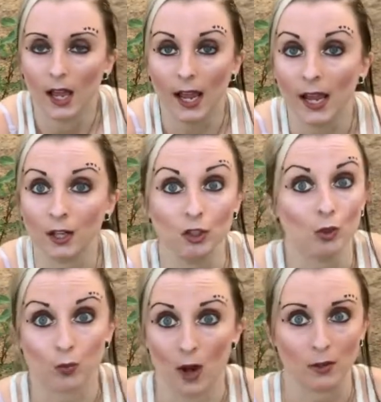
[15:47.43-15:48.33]
and
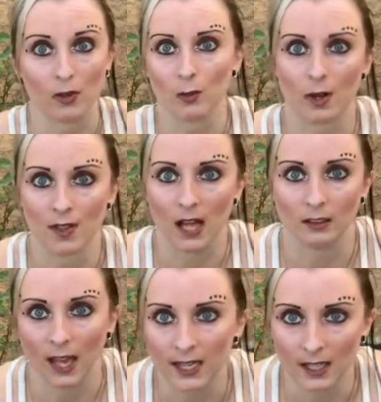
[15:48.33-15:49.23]
you're wondering where that
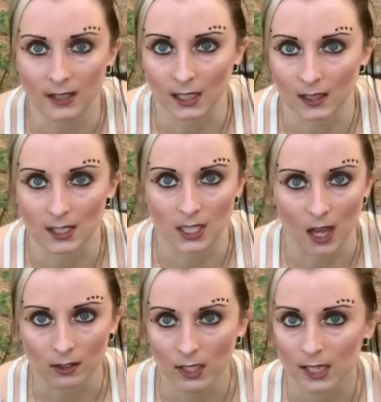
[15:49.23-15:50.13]
light at the end of the
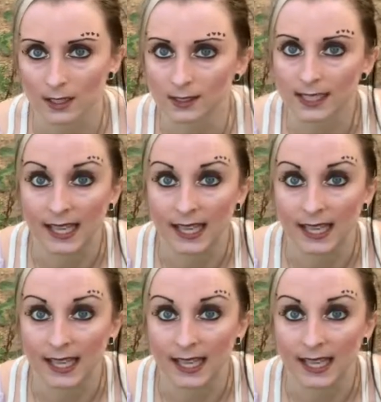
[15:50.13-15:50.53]
tunnel is.